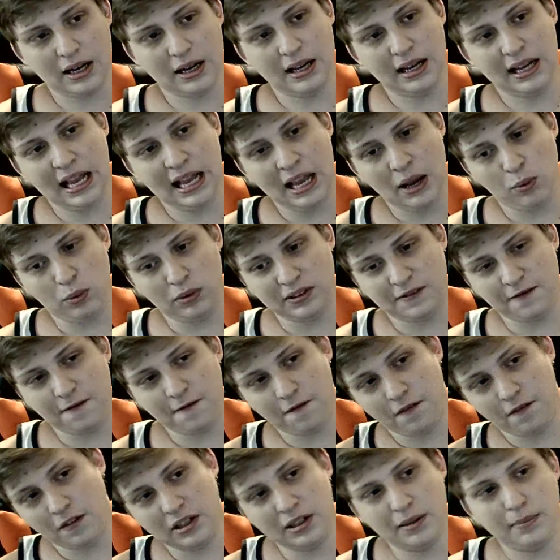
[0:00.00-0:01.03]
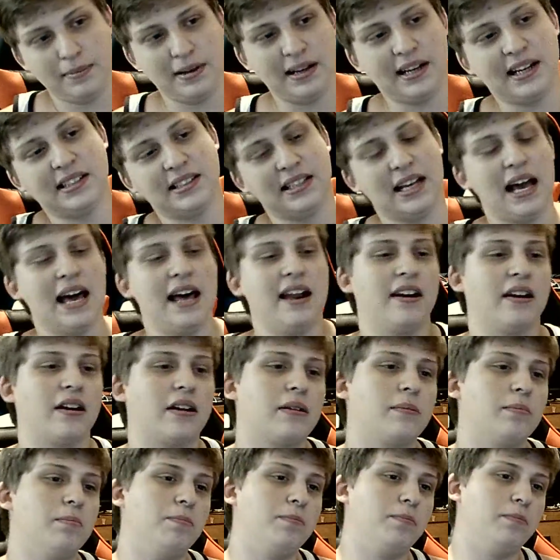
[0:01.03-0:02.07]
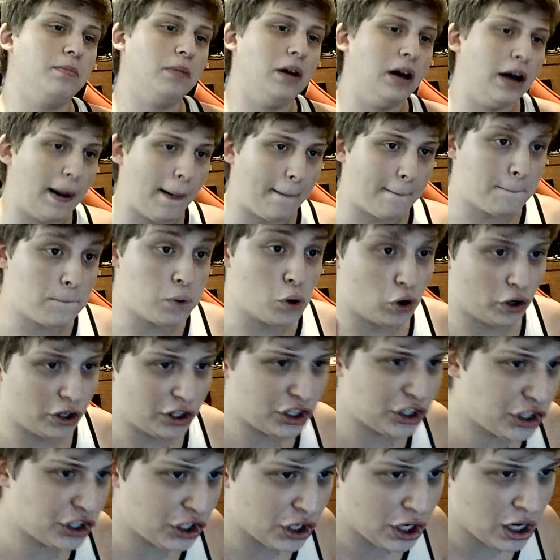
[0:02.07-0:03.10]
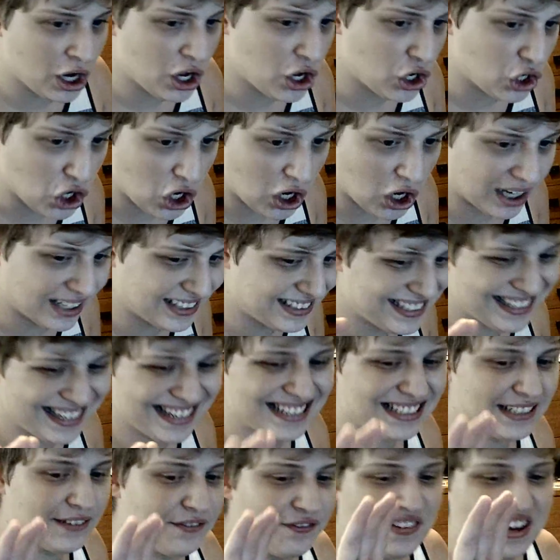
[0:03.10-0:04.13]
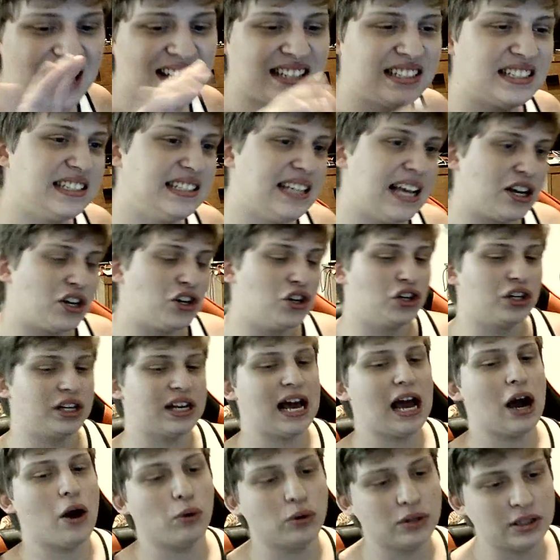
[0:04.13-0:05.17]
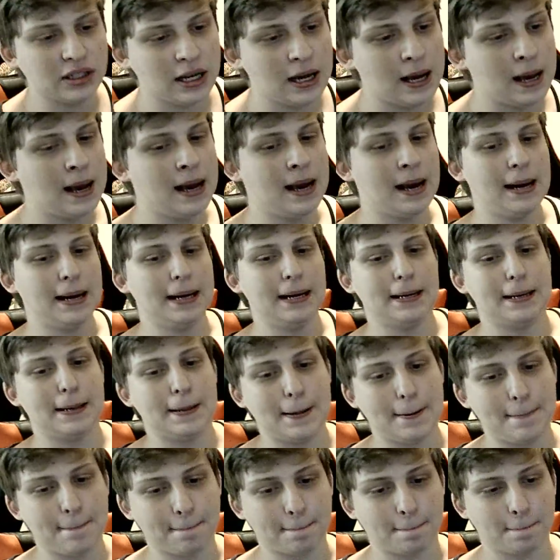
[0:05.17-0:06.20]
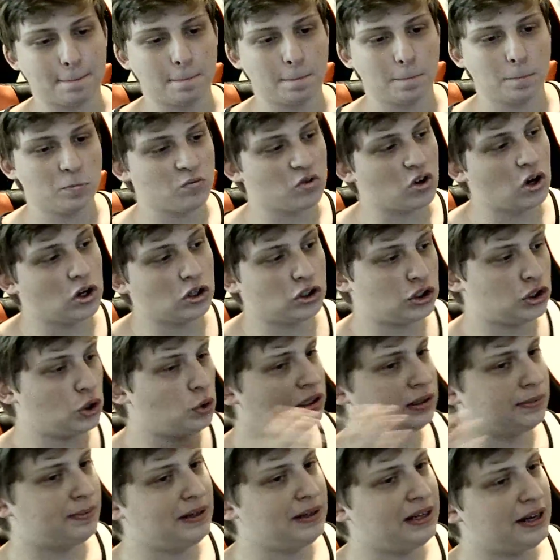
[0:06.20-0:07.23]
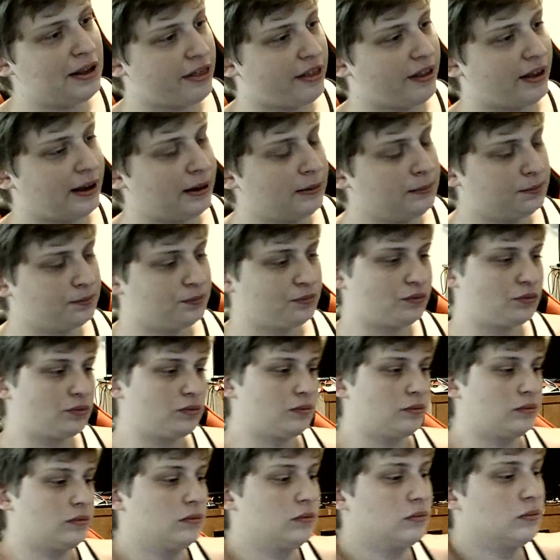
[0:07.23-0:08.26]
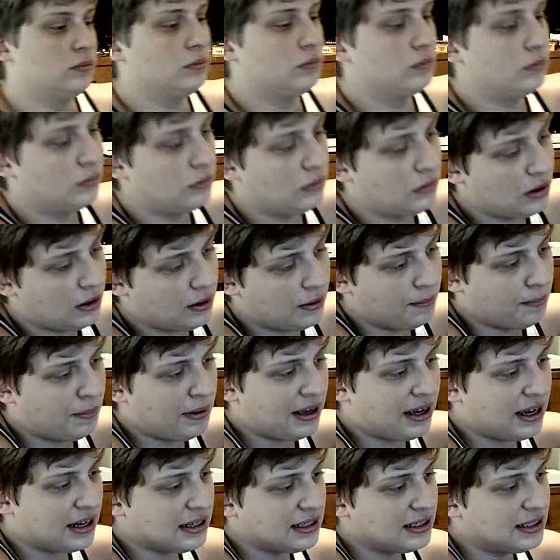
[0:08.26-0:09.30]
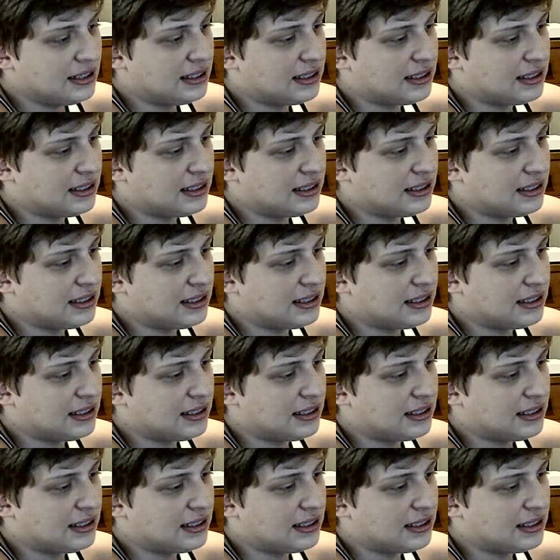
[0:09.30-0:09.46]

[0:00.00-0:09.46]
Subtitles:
it was fun because I had to push content as fast as I could out. So it's been a thing because